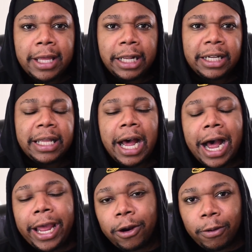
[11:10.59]
that's in the
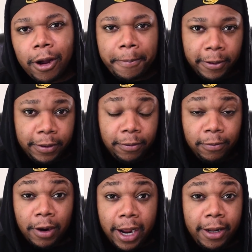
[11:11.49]
higher up,
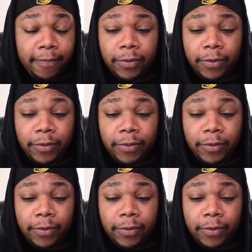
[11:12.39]
right?